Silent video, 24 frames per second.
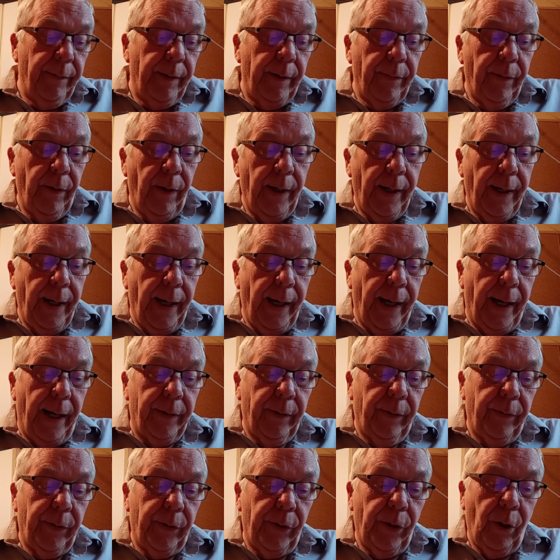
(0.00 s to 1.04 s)
if I had,
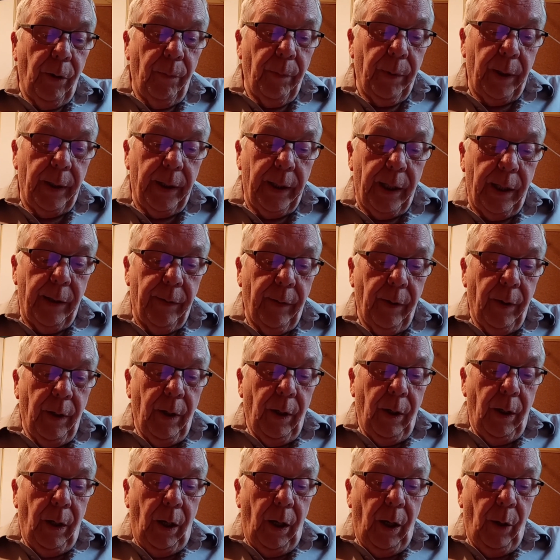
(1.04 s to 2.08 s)
I did not believe
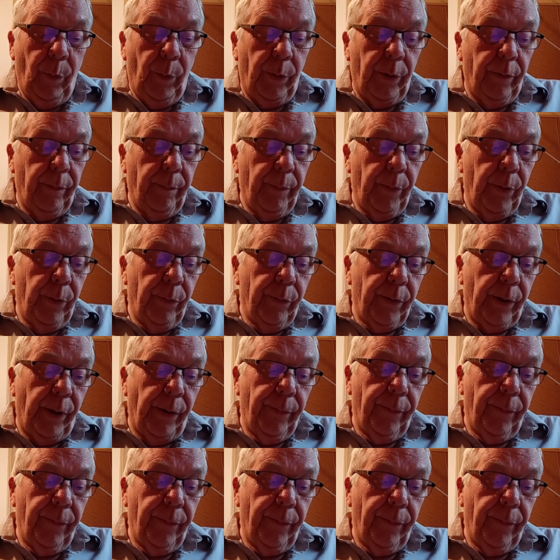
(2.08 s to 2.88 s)
I would have moved so